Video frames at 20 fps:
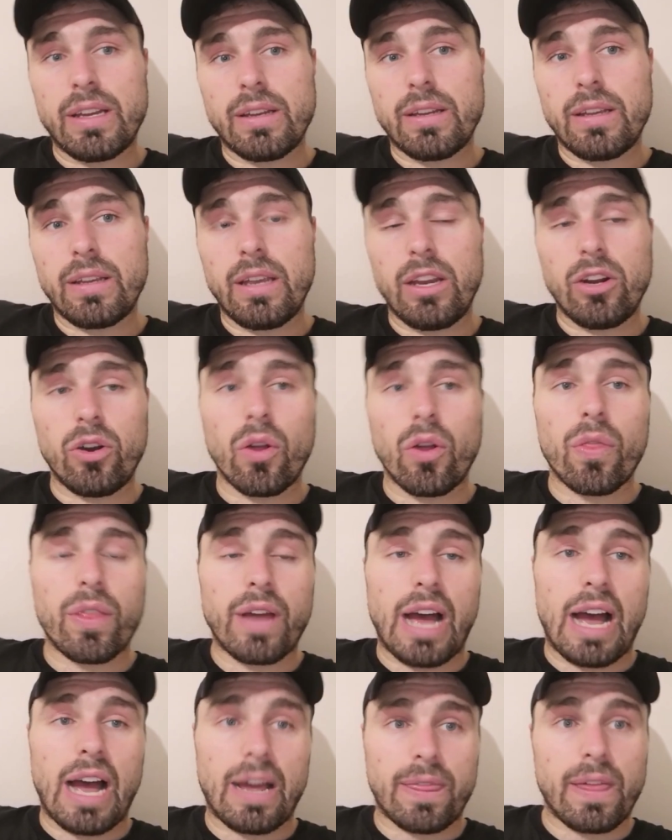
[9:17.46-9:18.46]
that
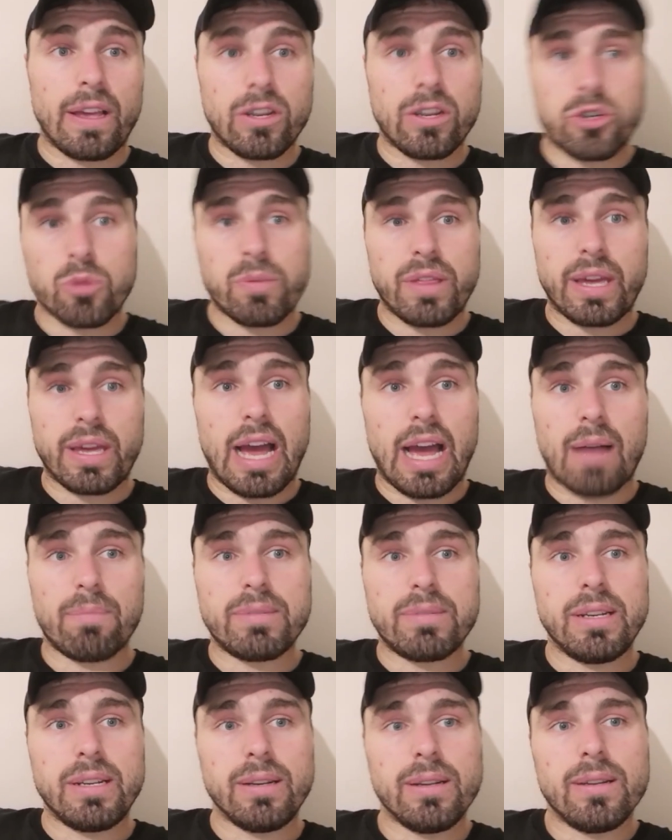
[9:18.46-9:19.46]
I think should be the
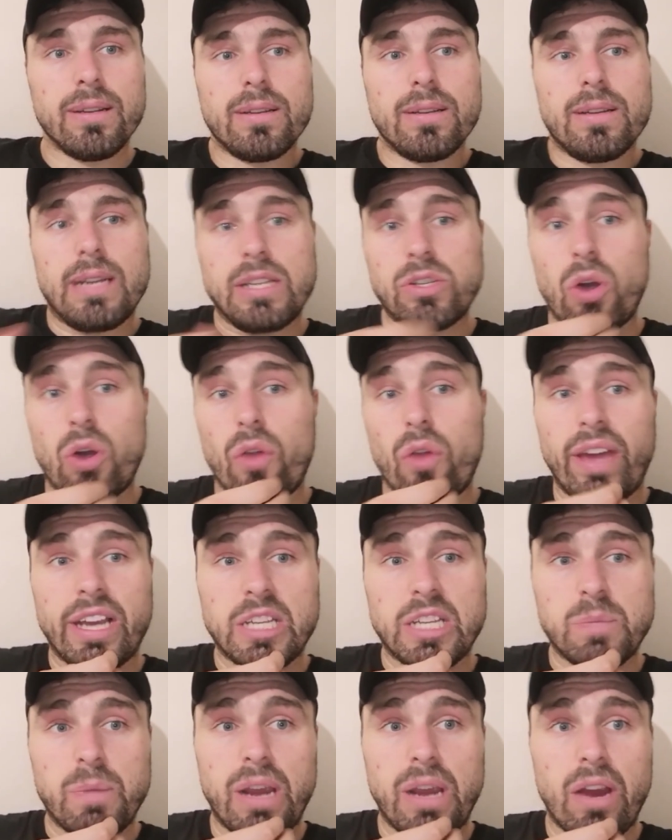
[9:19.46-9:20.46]
captain. He's got the
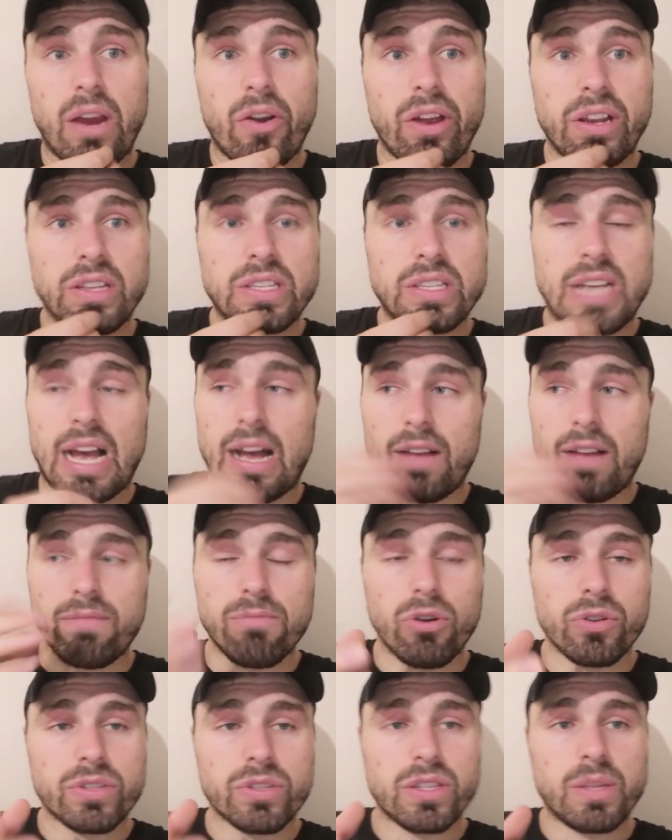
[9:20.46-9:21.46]
experience out of
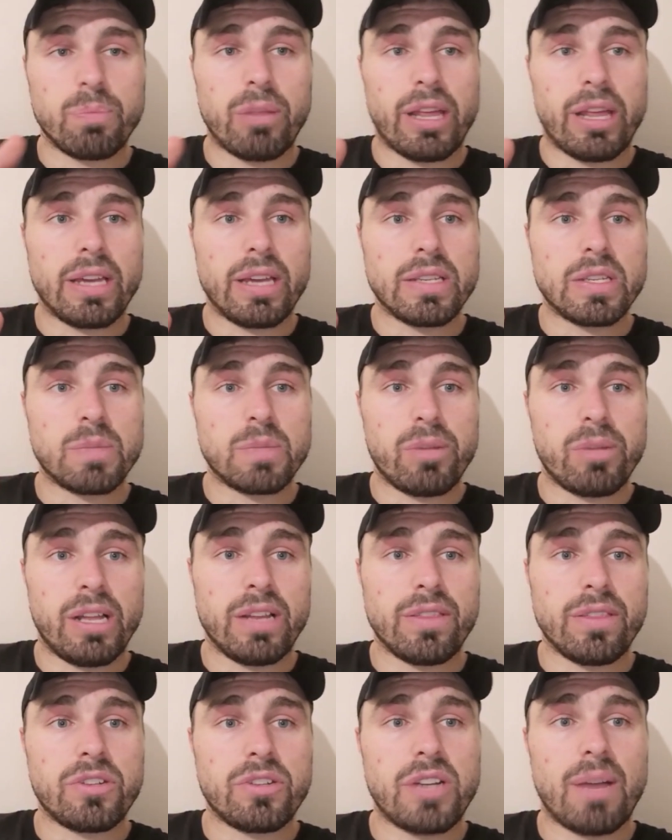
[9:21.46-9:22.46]
most of the players. He's played
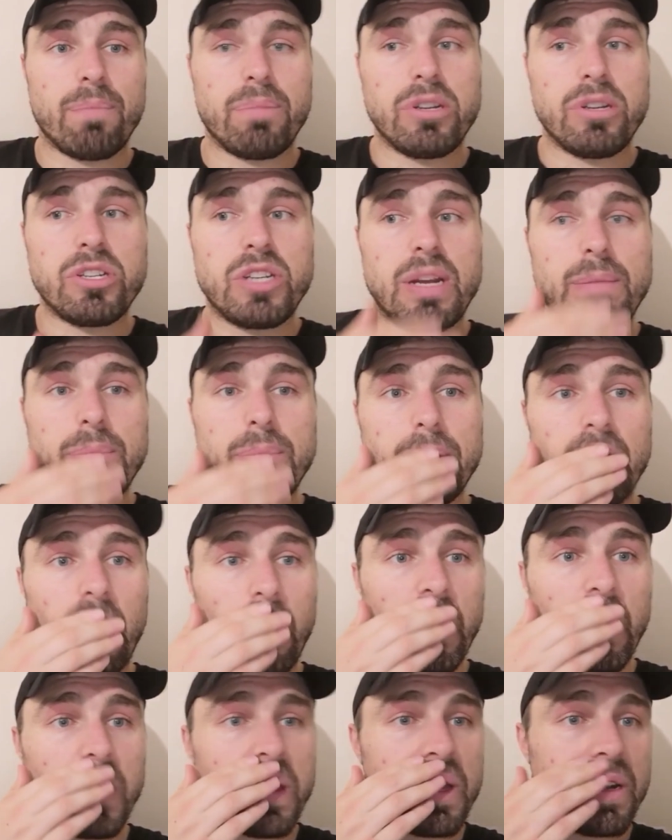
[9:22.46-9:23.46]
in the Championship
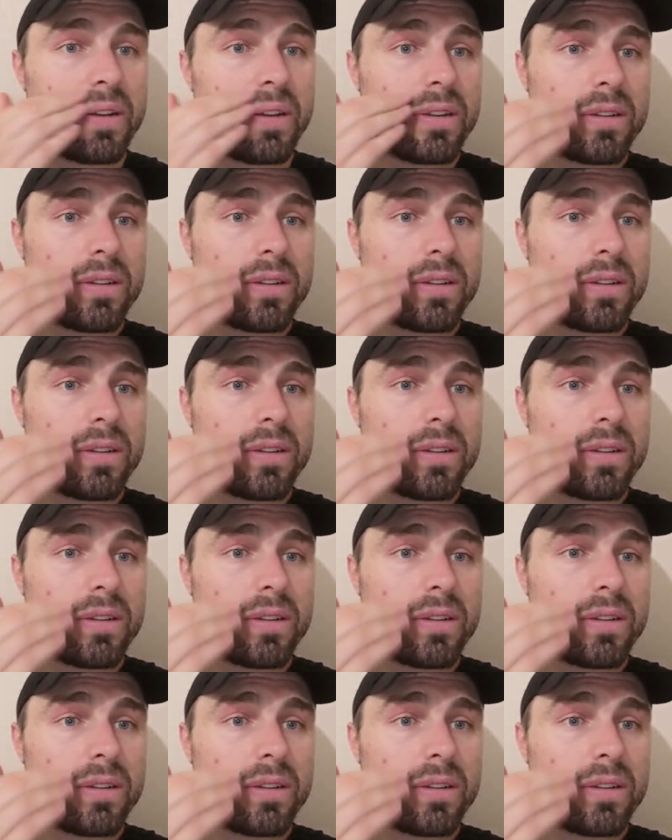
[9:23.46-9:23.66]
longer than